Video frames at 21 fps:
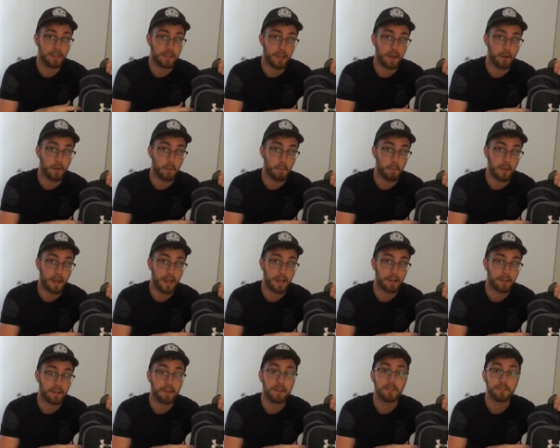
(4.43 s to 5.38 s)
get home
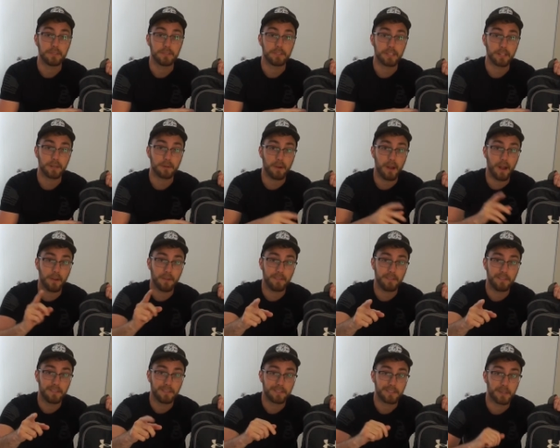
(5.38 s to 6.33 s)
bag. So stick
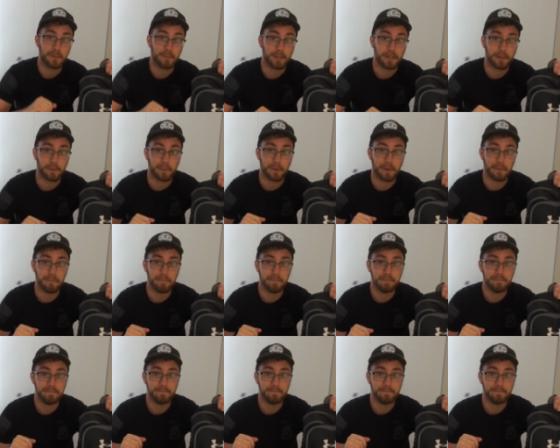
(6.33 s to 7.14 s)
around, it's going to be a good one.